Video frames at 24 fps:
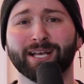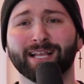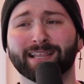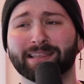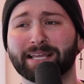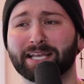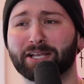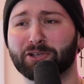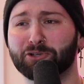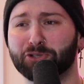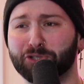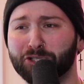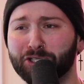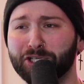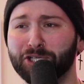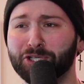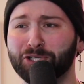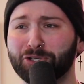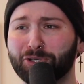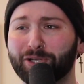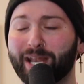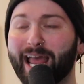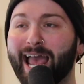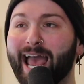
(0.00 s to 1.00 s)
like, she
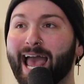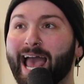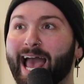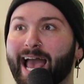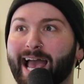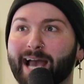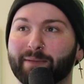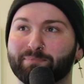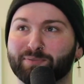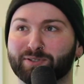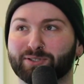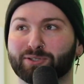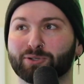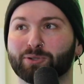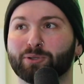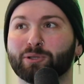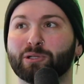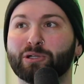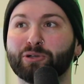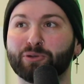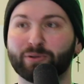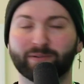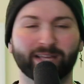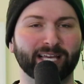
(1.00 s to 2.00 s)
should
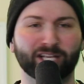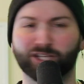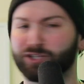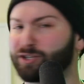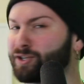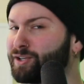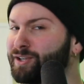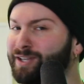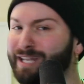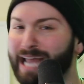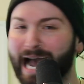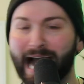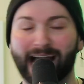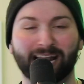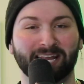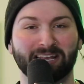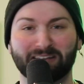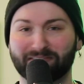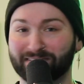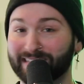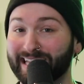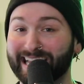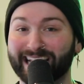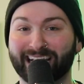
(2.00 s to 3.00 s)
not
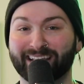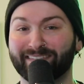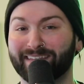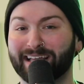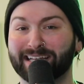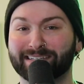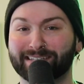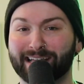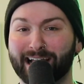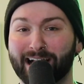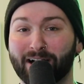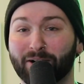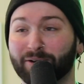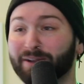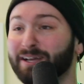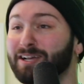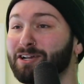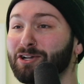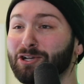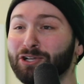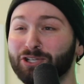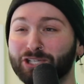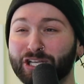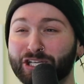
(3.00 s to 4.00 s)
have taken that down.
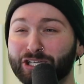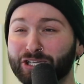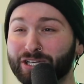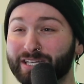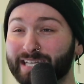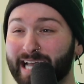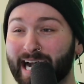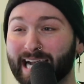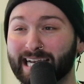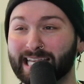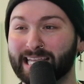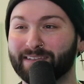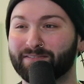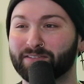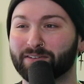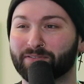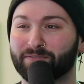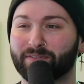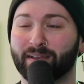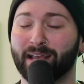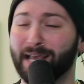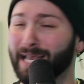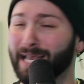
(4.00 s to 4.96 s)
She should not even have